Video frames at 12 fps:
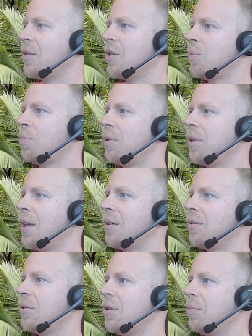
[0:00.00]
just put that
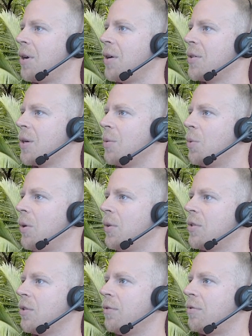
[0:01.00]
into your browser,
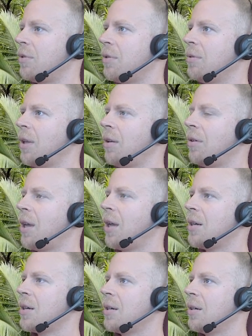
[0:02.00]
Worlds of Drone
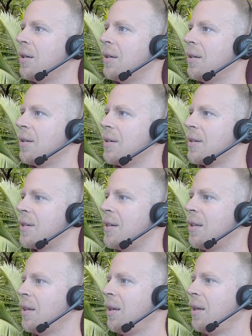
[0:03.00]
Education in
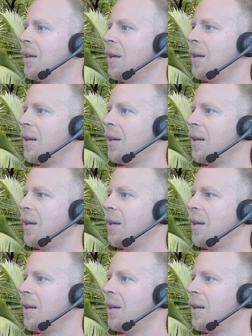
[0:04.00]
Sydney.